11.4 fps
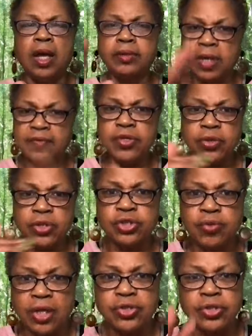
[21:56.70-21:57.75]
giving you
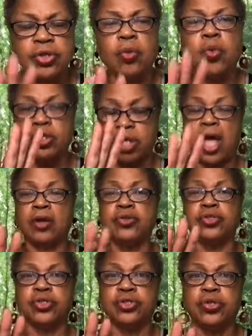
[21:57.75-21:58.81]
instructions on how
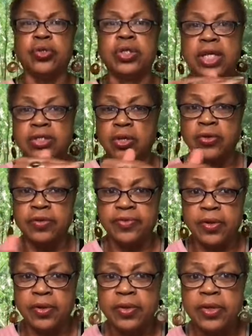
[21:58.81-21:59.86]
you should do it. That's only
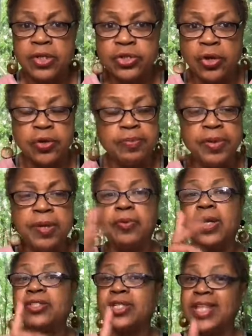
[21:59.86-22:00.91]
for certain
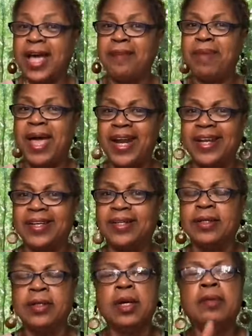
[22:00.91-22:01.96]
people. As a
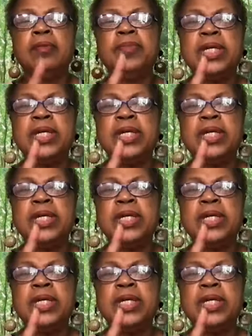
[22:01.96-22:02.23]
diabetic, be